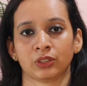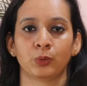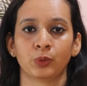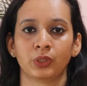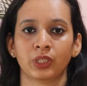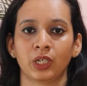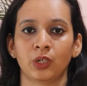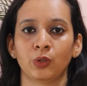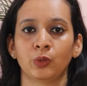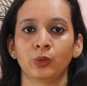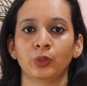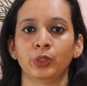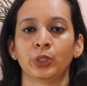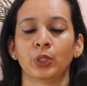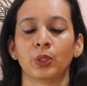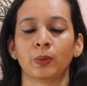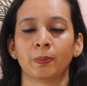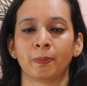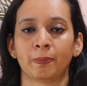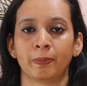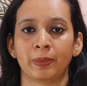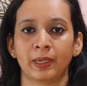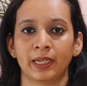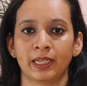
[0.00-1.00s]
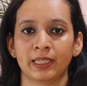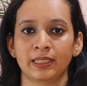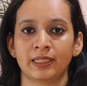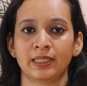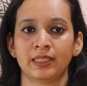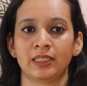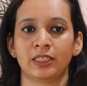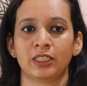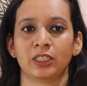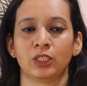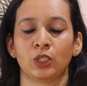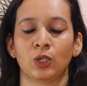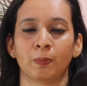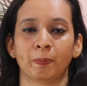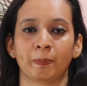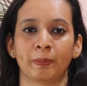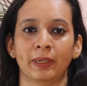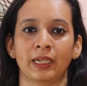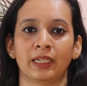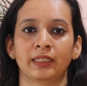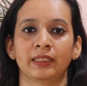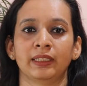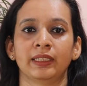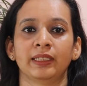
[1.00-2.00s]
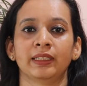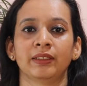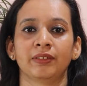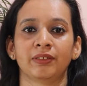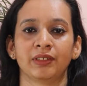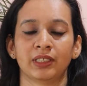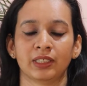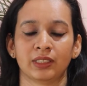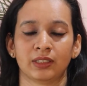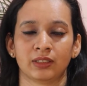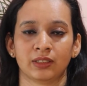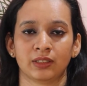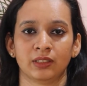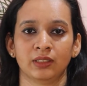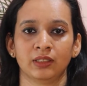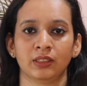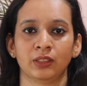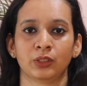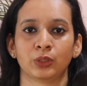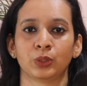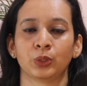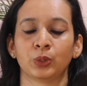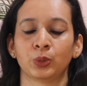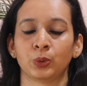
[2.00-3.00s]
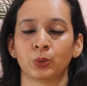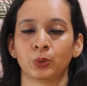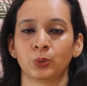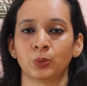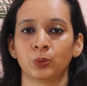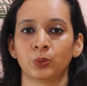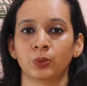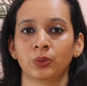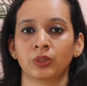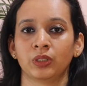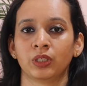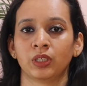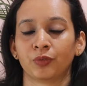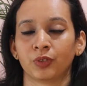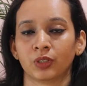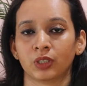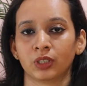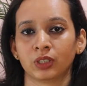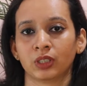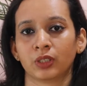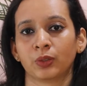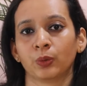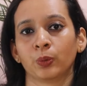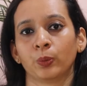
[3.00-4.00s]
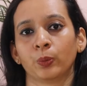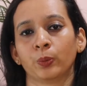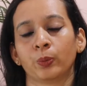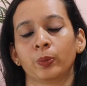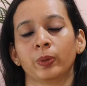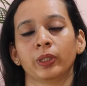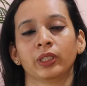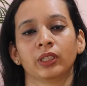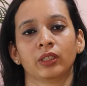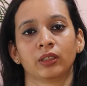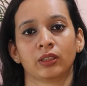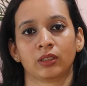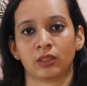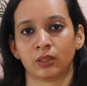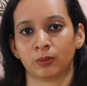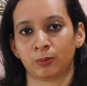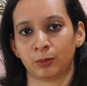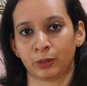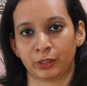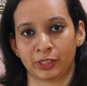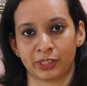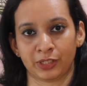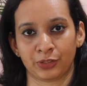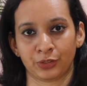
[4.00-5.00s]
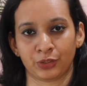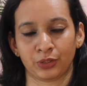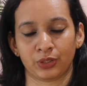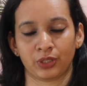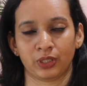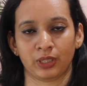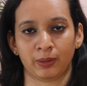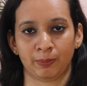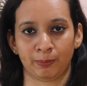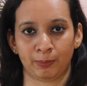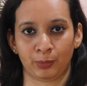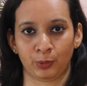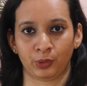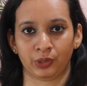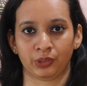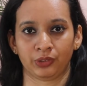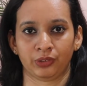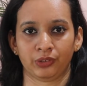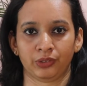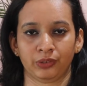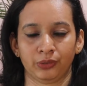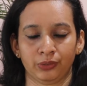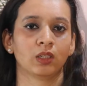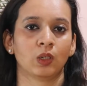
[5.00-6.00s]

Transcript: Put out your best compelling reason to work with the potential employer.